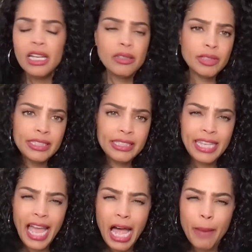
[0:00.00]

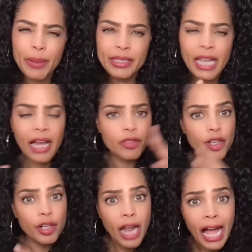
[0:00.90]
Yeah, but not
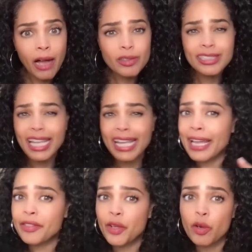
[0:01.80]
their house and
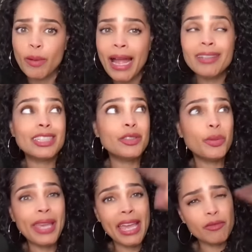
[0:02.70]
not their grounds and you
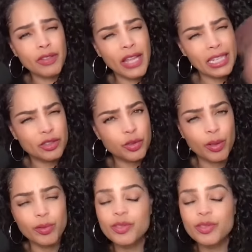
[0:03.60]
can't fly drones.